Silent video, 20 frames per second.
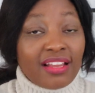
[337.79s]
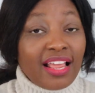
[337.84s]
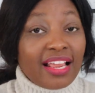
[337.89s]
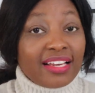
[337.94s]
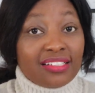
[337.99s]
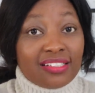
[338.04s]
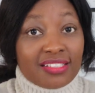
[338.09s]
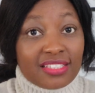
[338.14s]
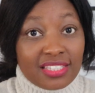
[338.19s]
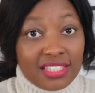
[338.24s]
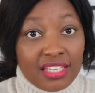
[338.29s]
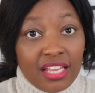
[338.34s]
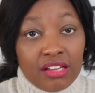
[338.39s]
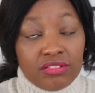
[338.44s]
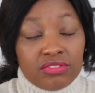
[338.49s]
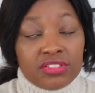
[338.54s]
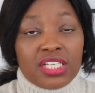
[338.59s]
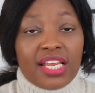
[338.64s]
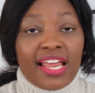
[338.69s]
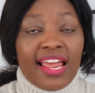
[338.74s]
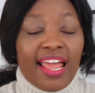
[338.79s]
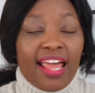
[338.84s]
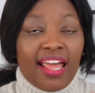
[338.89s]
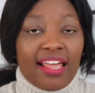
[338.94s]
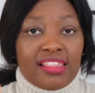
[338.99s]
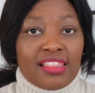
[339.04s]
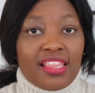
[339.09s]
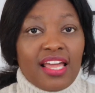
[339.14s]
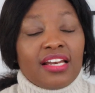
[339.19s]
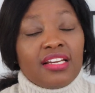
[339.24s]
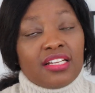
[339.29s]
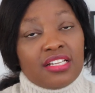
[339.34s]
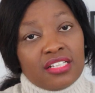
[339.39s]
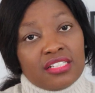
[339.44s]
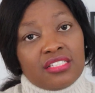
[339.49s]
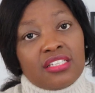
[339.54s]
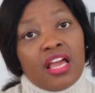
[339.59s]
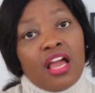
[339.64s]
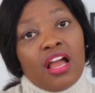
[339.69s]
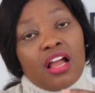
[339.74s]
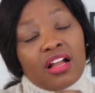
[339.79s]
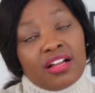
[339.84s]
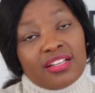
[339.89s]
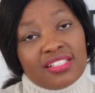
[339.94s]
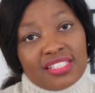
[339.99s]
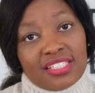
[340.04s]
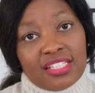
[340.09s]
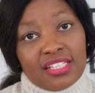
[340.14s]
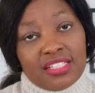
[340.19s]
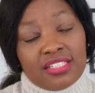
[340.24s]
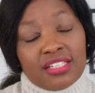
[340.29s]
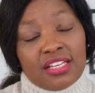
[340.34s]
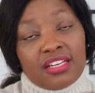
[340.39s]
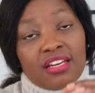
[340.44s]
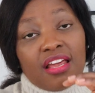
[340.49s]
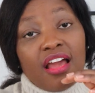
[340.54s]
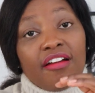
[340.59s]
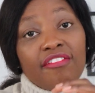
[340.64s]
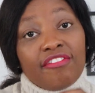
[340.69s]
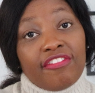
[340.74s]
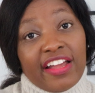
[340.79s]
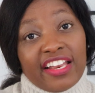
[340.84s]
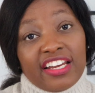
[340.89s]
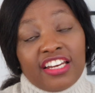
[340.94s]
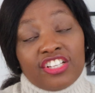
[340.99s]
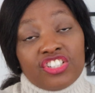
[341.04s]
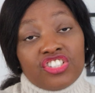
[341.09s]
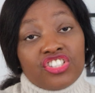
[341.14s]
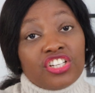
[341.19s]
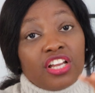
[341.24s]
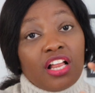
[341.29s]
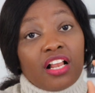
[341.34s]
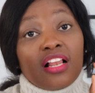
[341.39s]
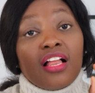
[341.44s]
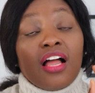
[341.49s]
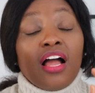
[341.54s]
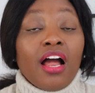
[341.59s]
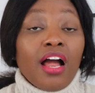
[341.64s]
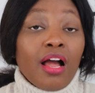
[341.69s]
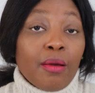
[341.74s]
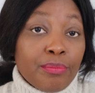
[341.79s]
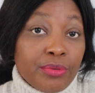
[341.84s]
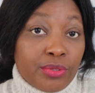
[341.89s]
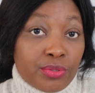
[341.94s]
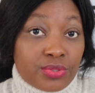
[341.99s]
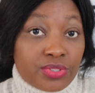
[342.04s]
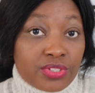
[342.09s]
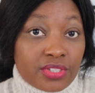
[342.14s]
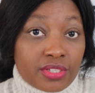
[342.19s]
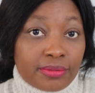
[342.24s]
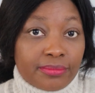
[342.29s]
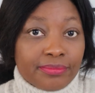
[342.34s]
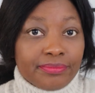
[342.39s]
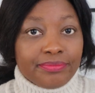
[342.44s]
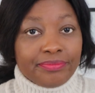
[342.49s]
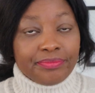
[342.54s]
That is theft, and that is considered financial abuse.